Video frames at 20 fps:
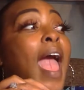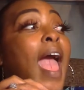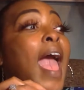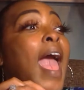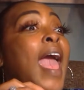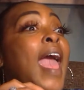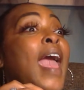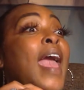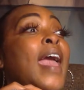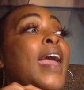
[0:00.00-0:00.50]

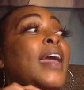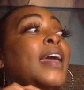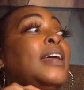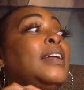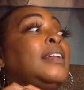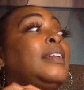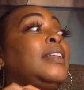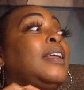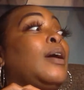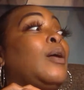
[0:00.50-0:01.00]

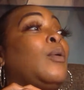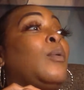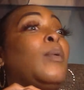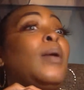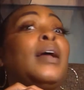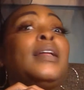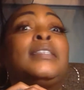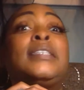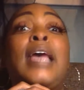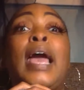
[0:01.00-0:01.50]
And
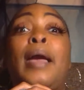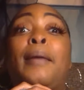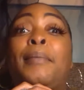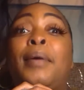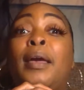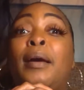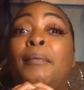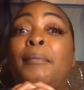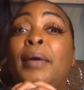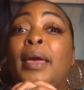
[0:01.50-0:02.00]
one time
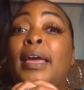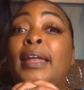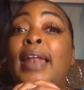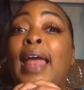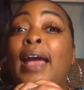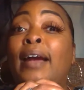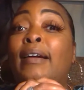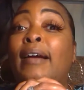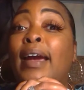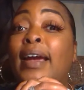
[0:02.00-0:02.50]
him and
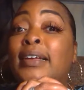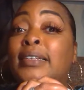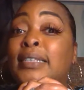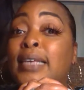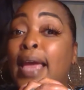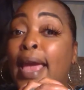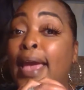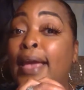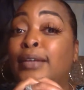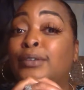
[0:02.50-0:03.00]
that
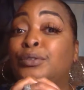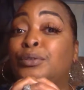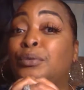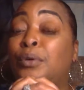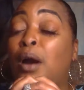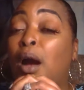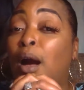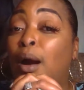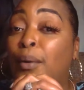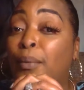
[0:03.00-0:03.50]
crazy Andrew
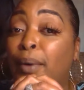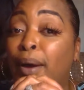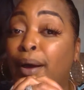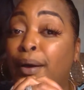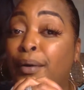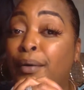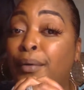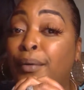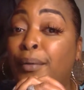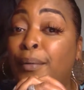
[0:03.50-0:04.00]

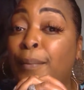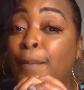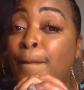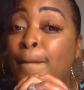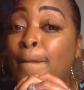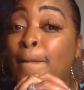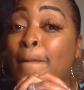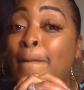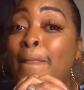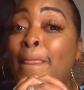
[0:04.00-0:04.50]
Caldwell
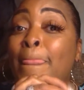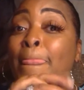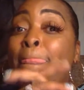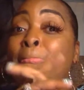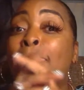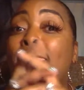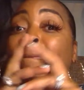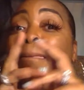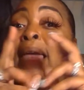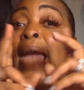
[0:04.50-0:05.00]

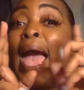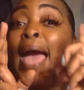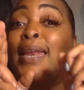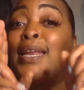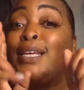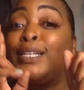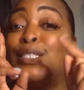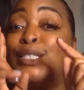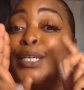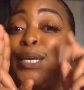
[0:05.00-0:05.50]
got
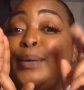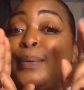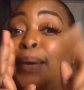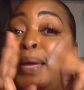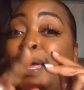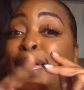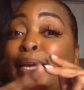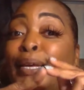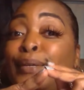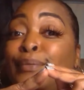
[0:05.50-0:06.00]
into
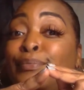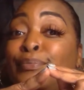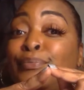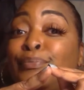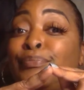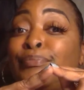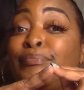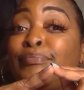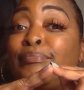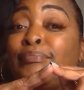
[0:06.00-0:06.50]
it,
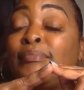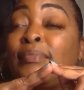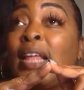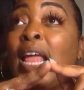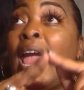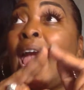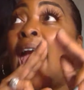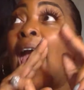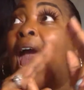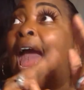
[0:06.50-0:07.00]

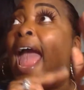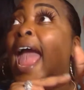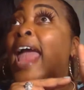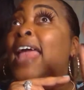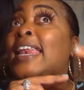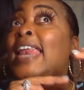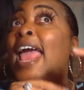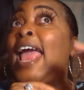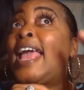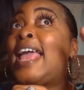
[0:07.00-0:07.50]

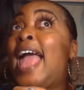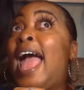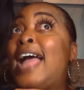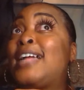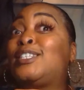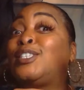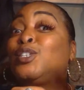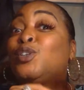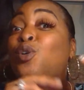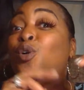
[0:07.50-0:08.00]
and they
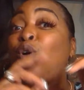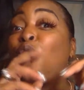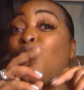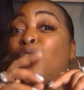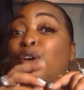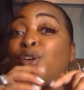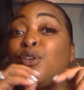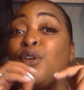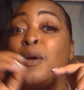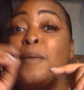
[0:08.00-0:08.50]
got to
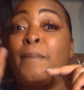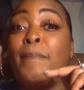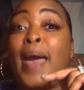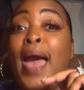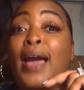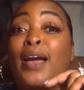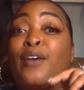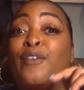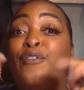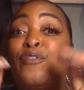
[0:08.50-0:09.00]
arguing
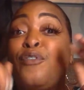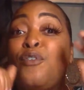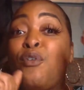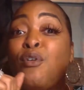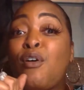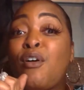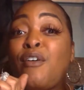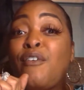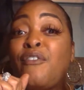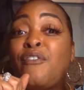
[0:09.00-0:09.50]
back and
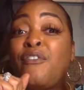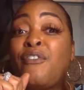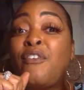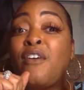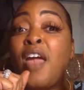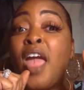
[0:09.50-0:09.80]
forth.